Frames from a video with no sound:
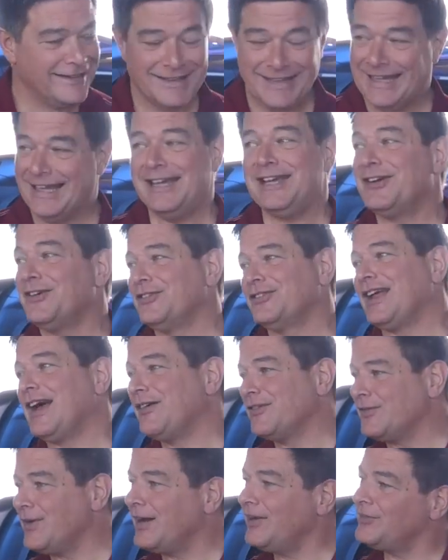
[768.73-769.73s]
He goes
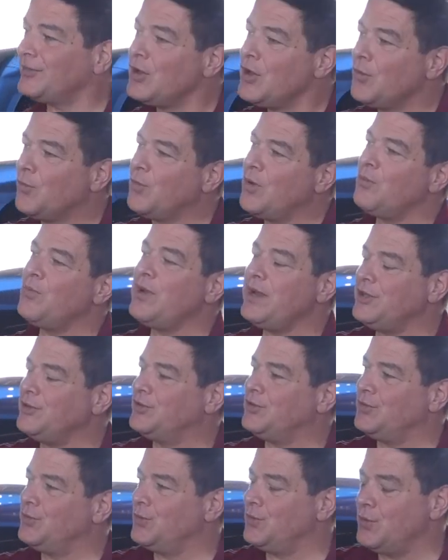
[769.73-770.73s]
out and races. When we
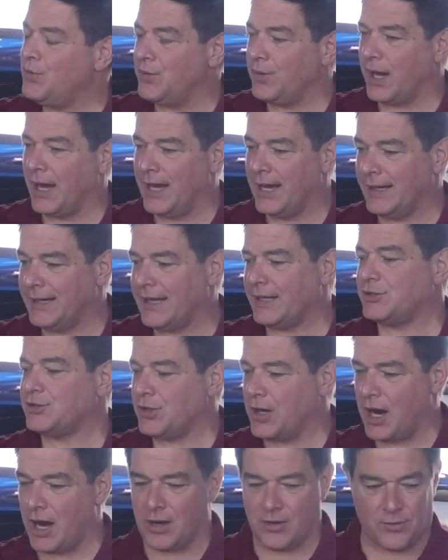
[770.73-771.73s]
do Get
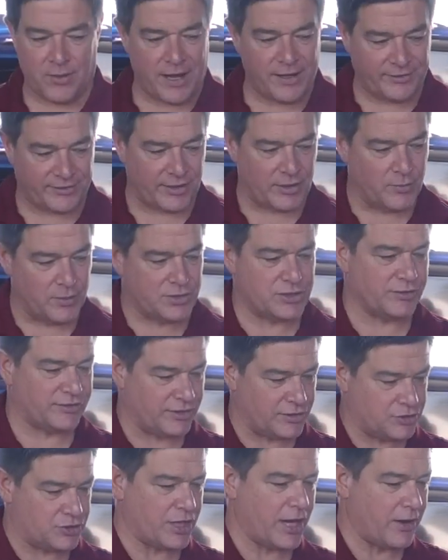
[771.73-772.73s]
Your Heart Racing, which is
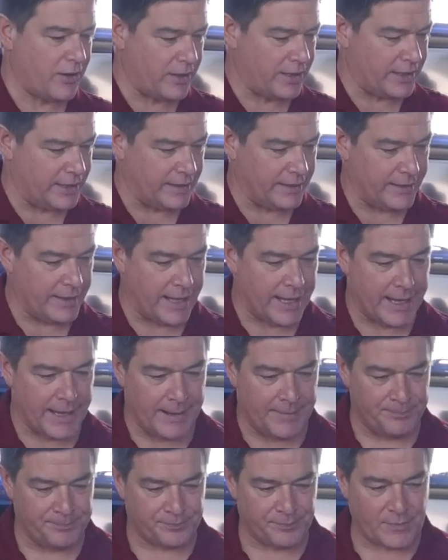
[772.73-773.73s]
a charity
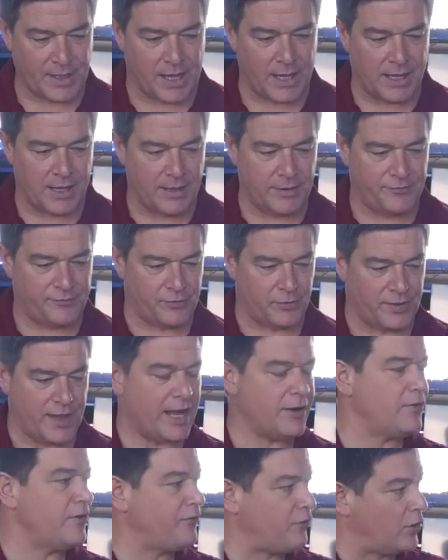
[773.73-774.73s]
for the
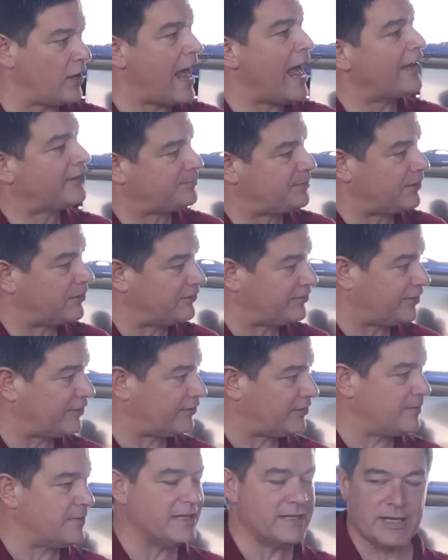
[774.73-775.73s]
Henry Ford Hospital
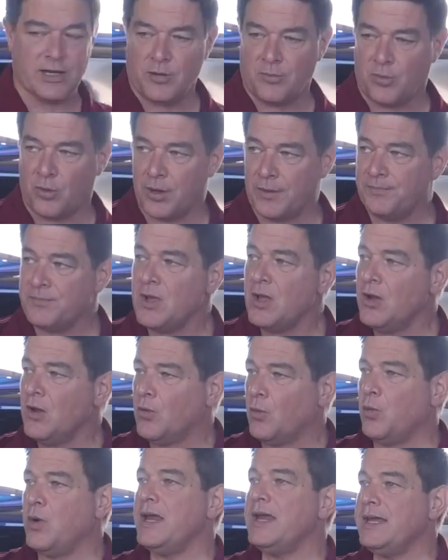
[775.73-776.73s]
System in Dearborn,
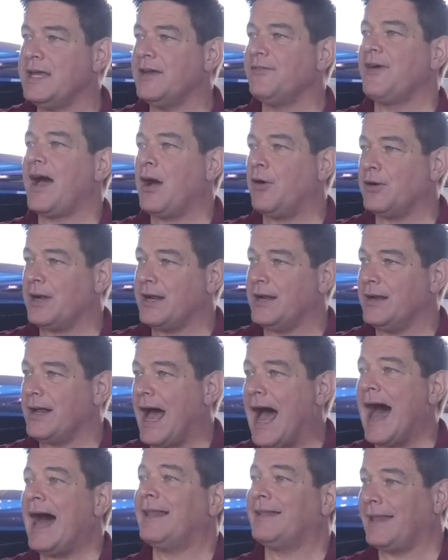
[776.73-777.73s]
we give out
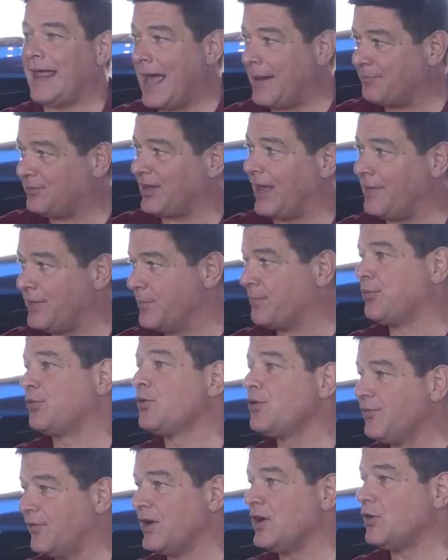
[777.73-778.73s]
hot laps on the
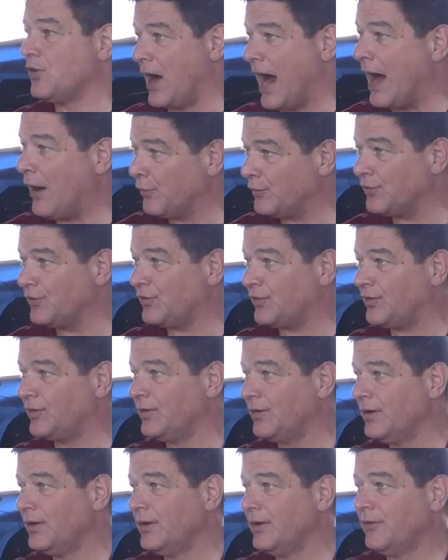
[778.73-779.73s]
proving grounds
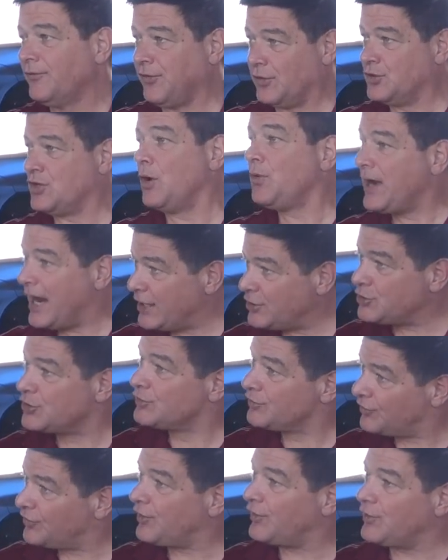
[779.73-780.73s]
for donations to